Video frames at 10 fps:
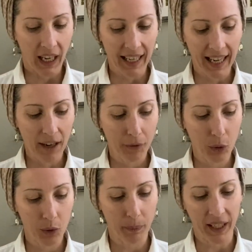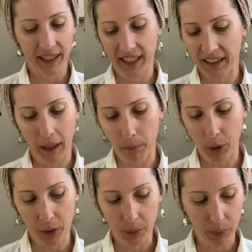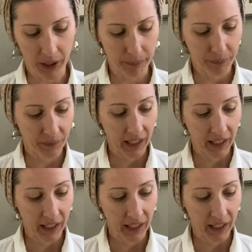I have those basic numbers but